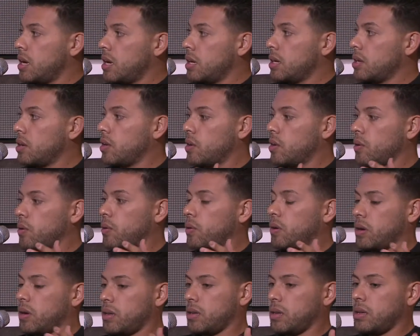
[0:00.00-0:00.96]
you know
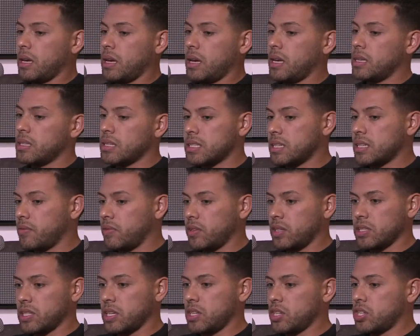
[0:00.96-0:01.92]
as a
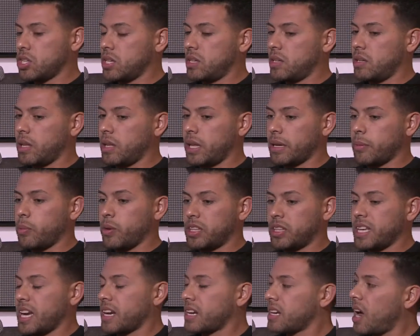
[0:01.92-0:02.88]
civilization, like with
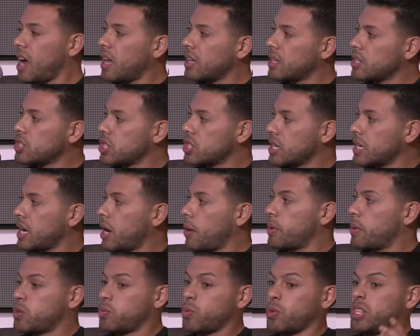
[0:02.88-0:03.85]
technology and how
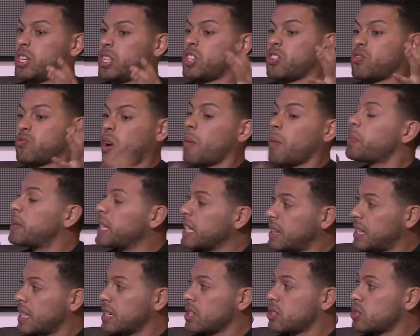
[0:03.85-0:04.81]
much we're disrupting
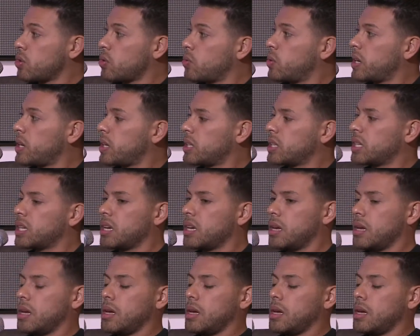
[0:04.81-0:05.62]
things so quickly,